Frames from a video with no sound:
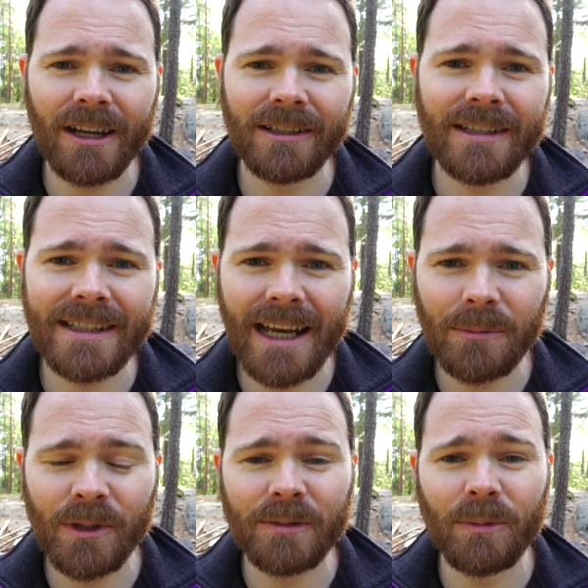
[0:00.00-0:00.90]
understand
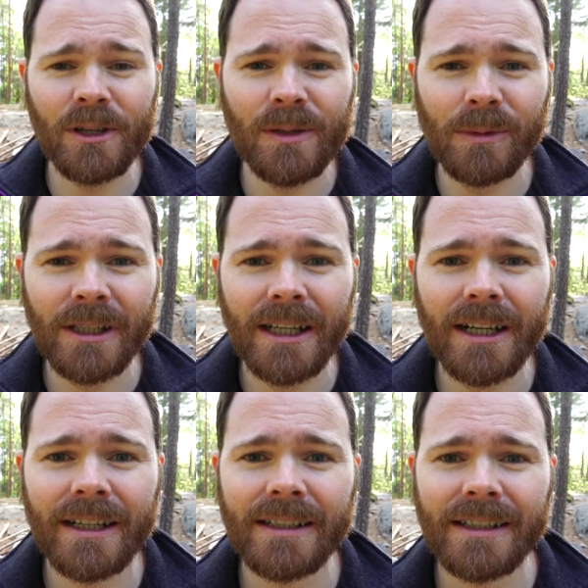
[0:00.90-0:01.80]
what's possible
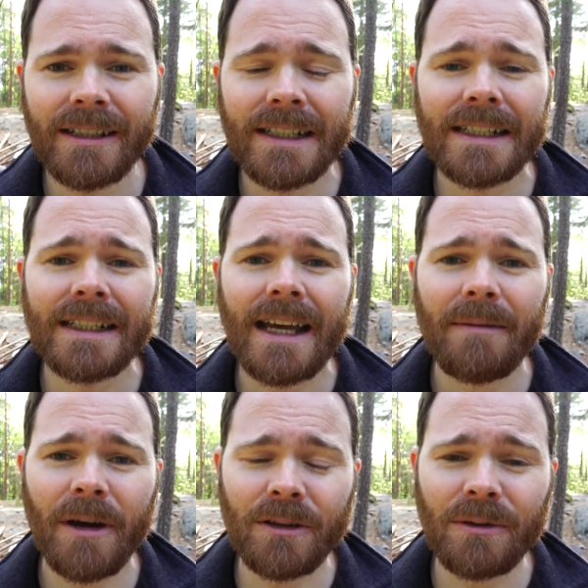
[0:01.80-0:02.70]
here.
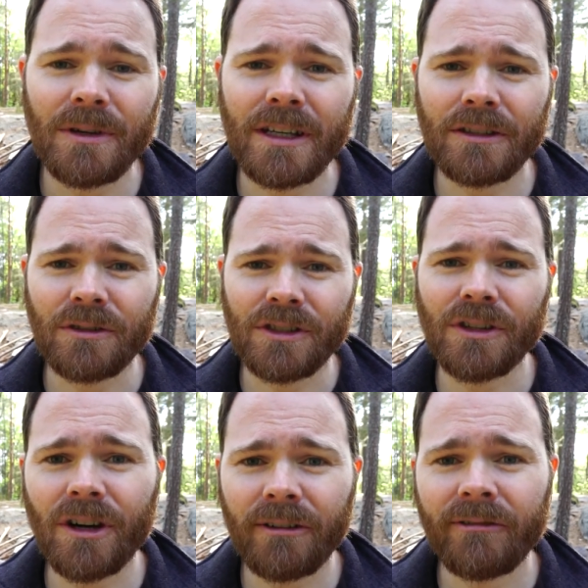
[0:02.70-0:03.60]
Am I doing it to
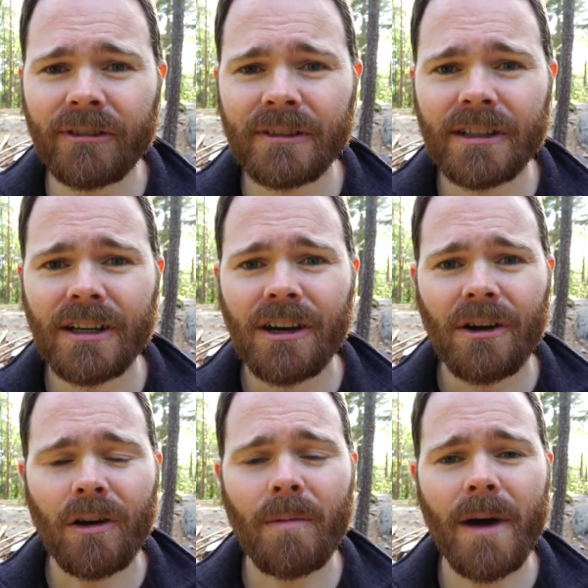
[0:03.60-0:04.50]
serve,
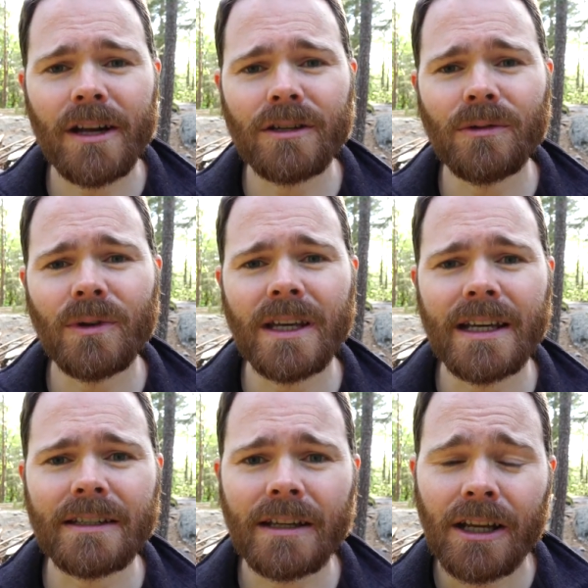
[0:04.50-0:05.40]
or am I doing
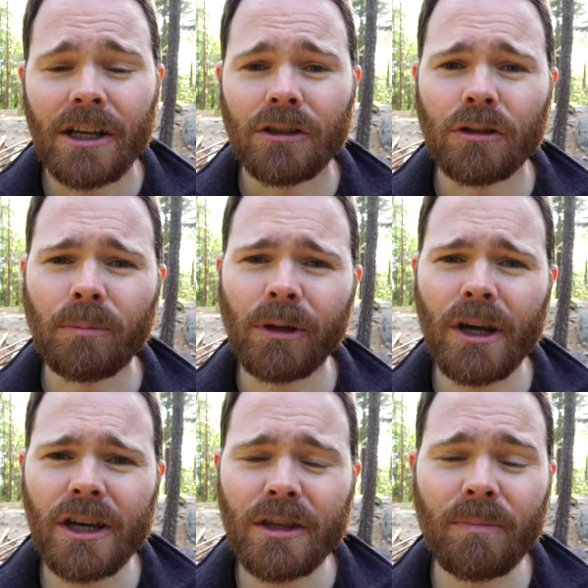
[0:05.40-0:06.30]
it to
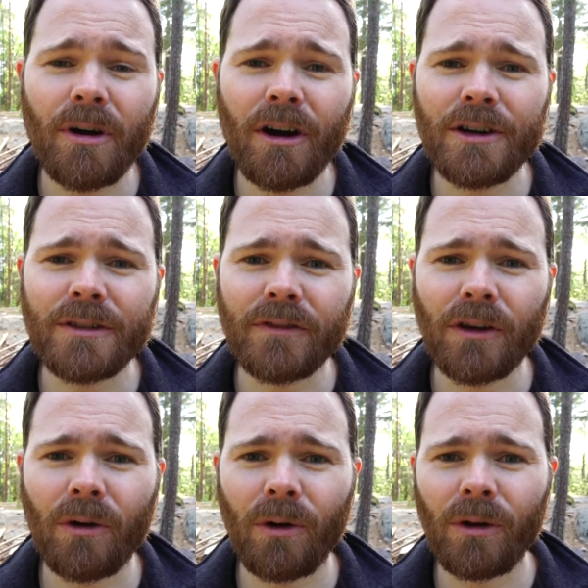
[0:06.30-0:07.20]
plug the parts of the
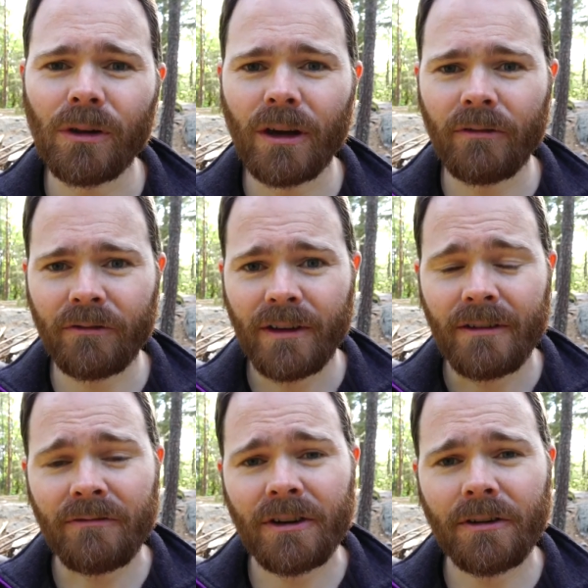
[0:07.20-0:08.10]
whole of
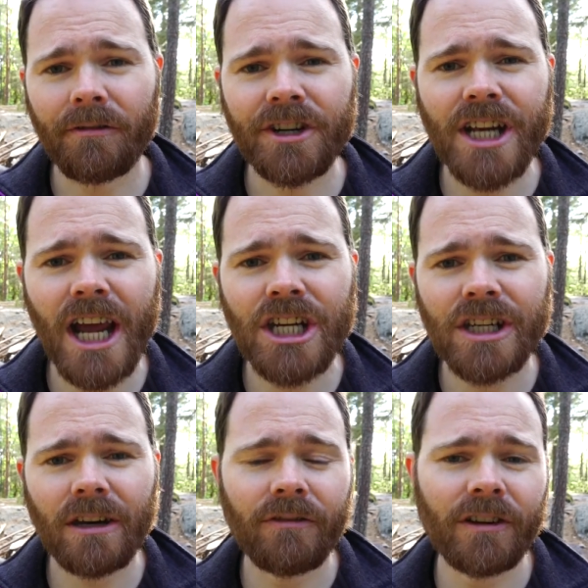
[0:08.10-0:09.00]
fear of
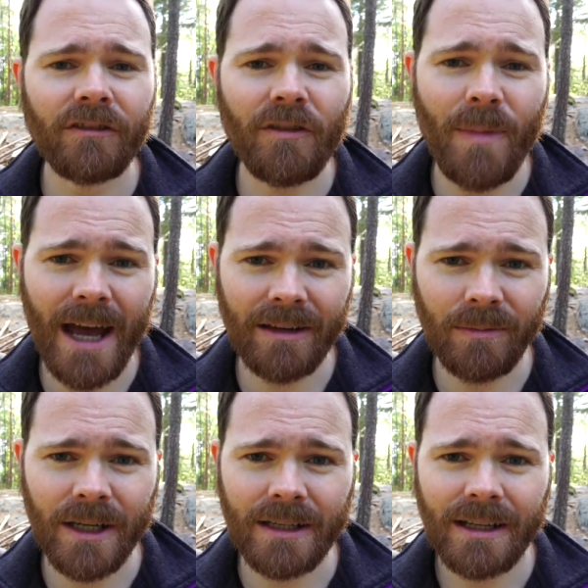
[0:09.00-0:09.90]
rejection and fear of
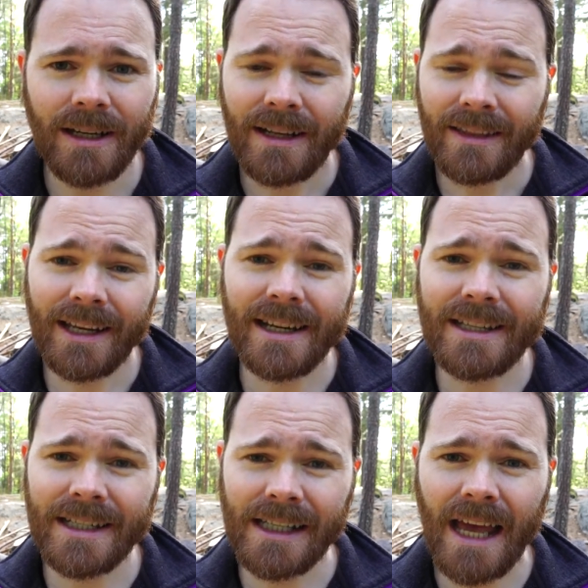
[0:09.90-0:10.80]
abandonment that I
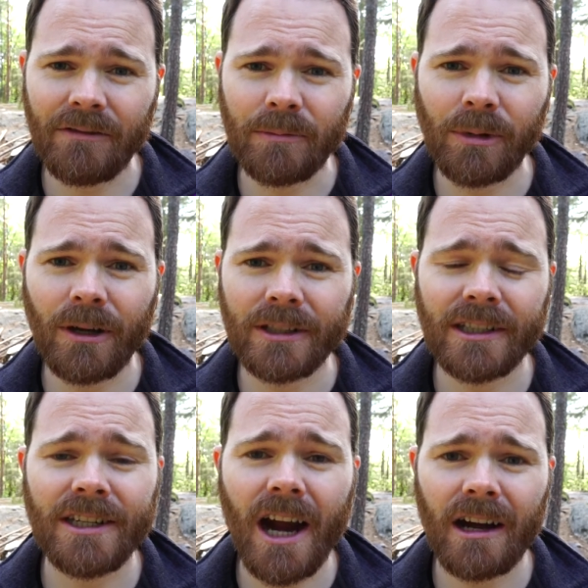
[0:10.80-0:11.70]
still haven't plugged
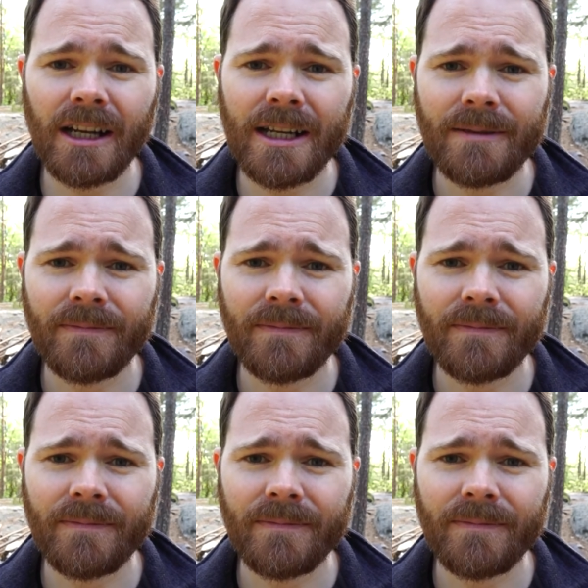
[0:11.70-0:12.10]
entirely?